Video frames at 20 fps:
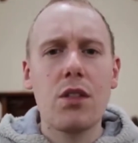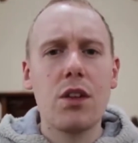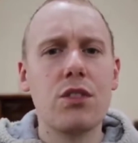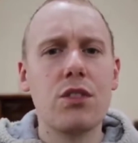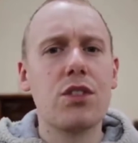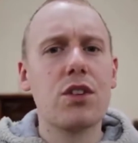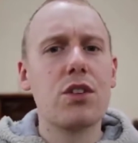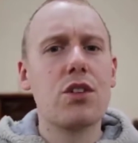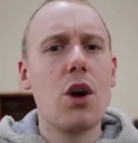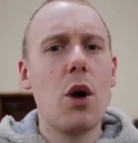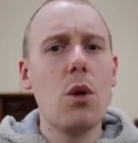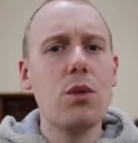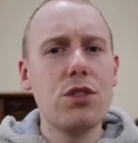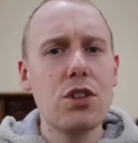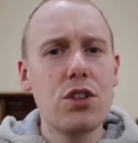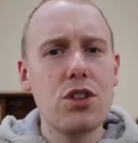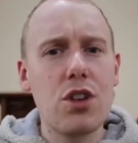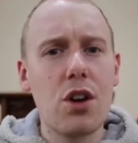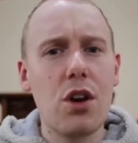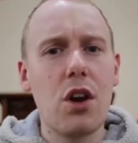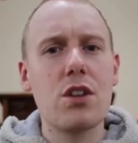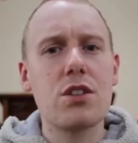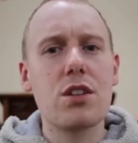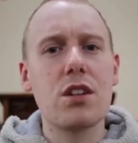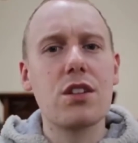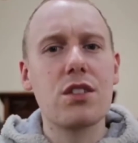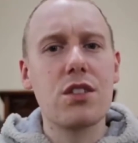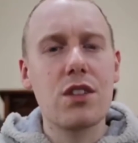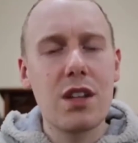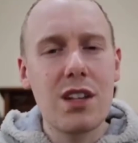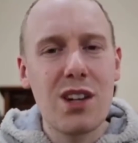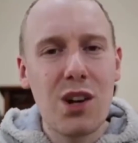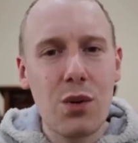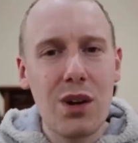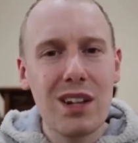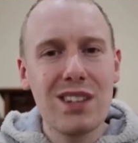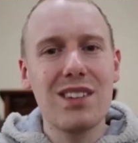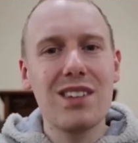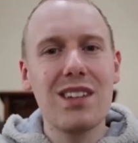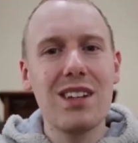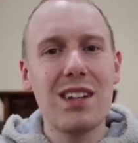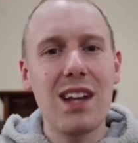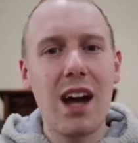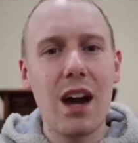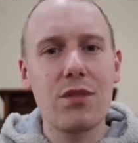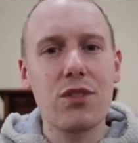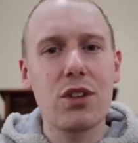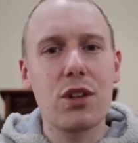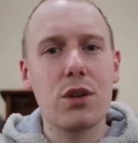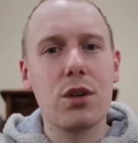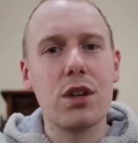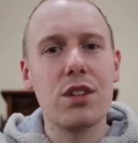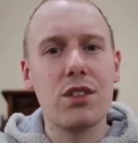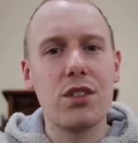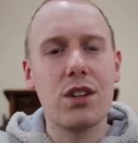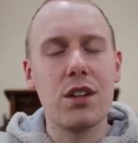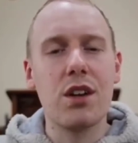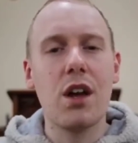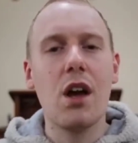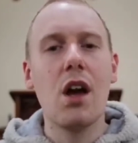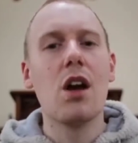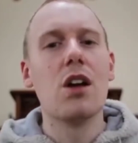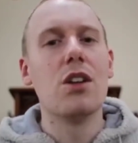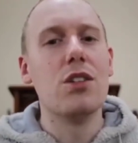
than to go to church and see Christian after Christian